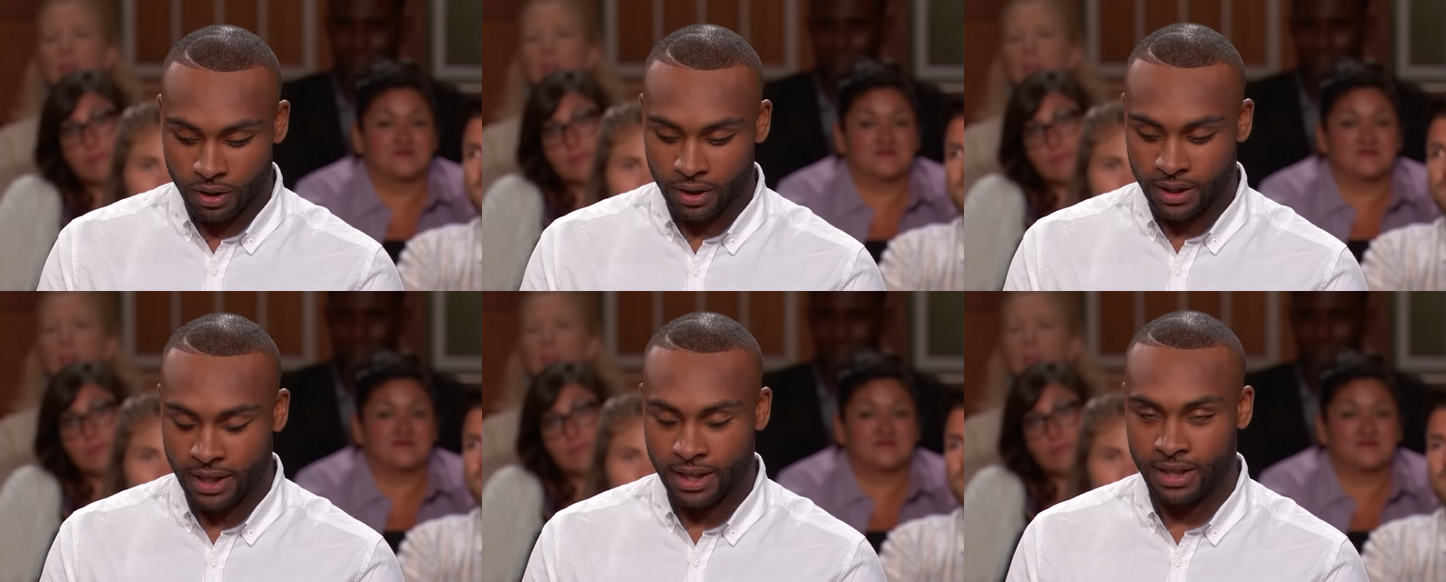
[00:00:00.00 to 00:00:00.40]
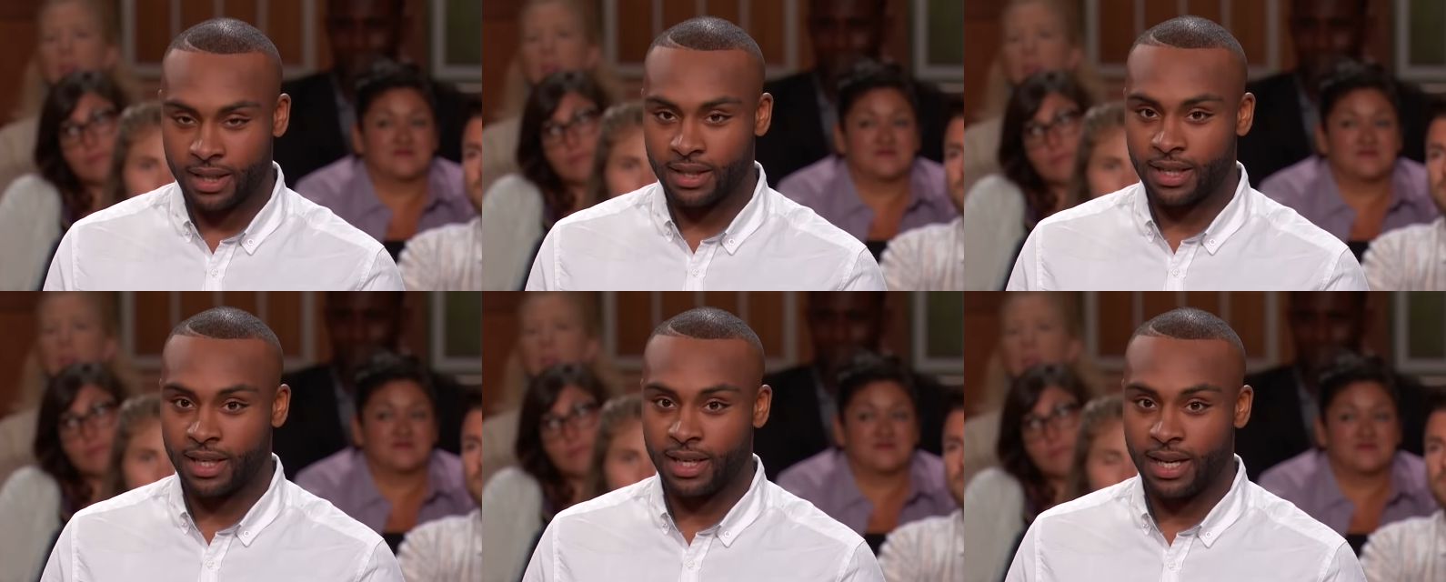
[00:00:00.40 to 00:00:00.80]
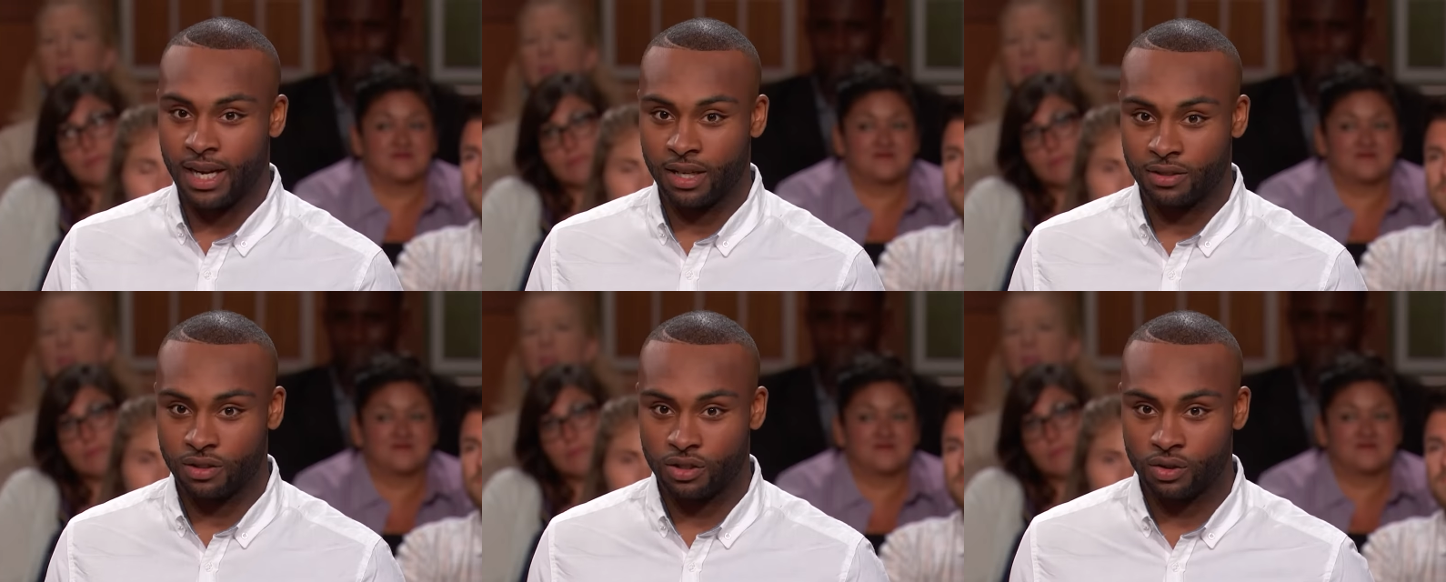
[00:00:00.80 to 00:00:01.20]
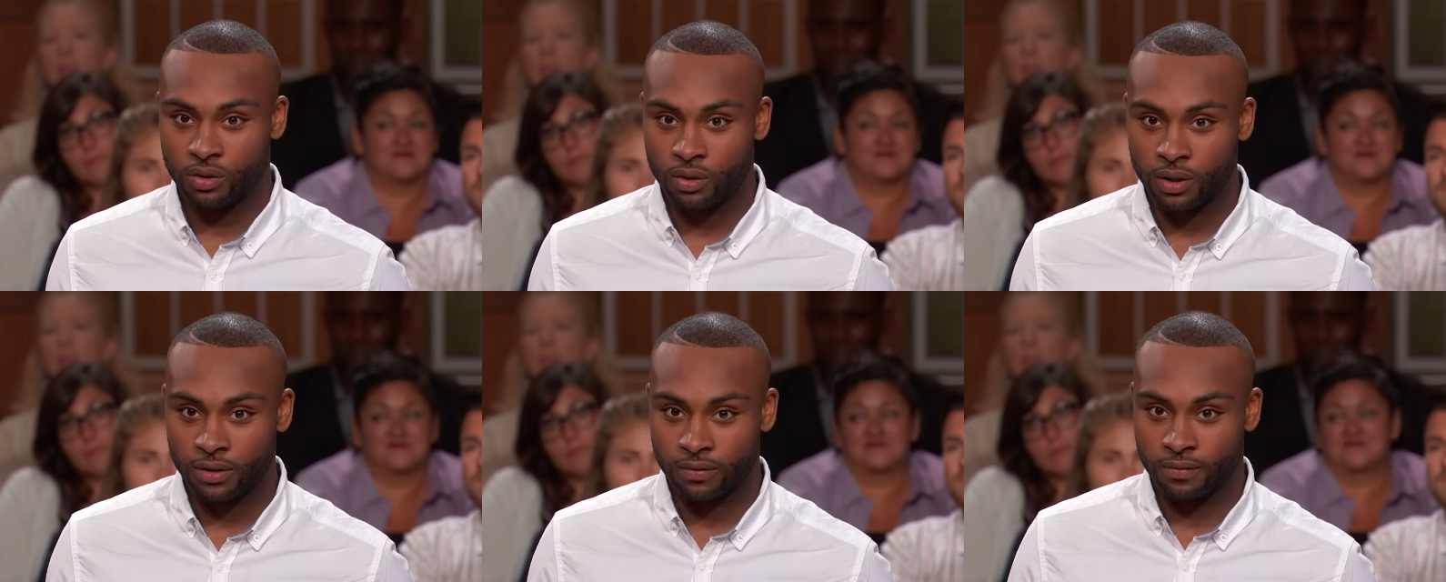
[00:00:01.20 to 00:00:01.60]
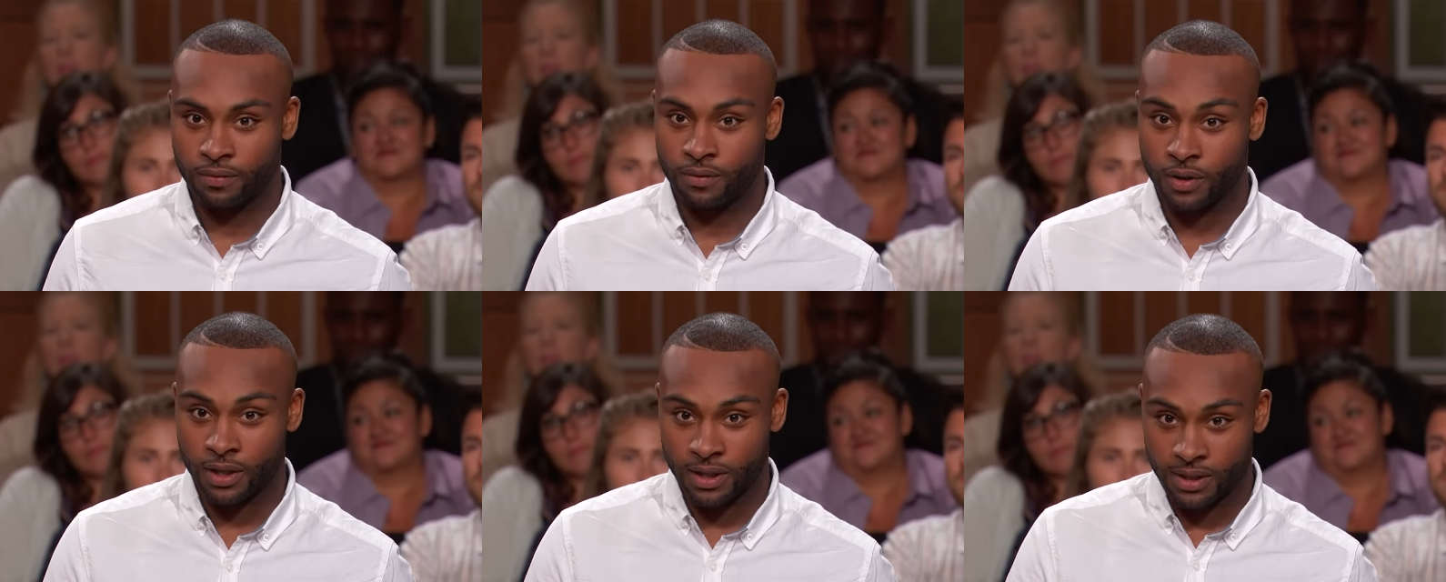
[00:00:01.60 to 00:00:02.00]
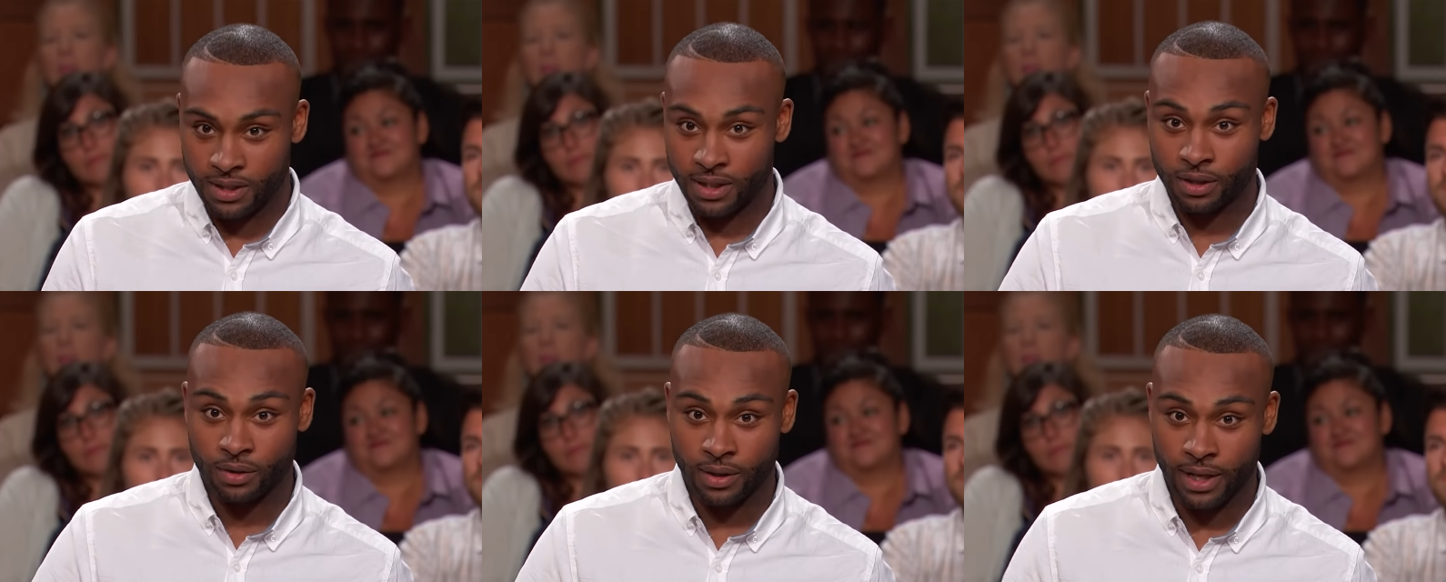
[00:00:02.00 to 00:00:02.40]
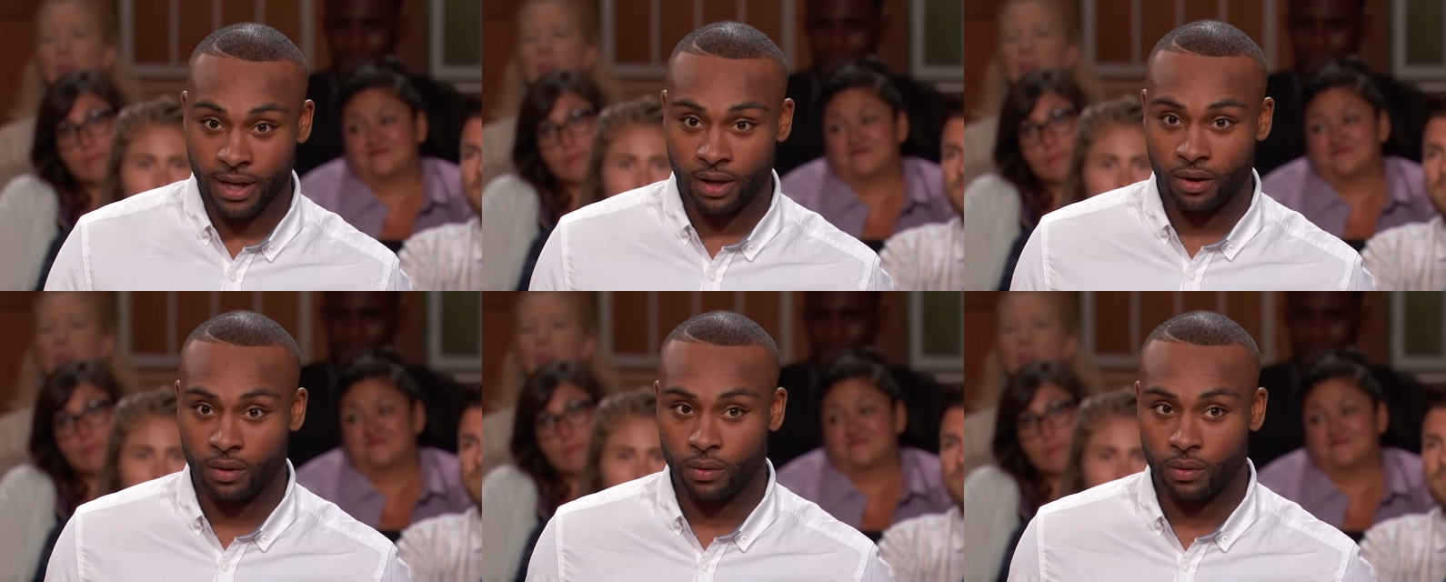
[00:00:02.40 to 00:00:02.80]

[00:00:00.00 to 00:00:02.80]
Speaker 1: the day that they got into it for until now.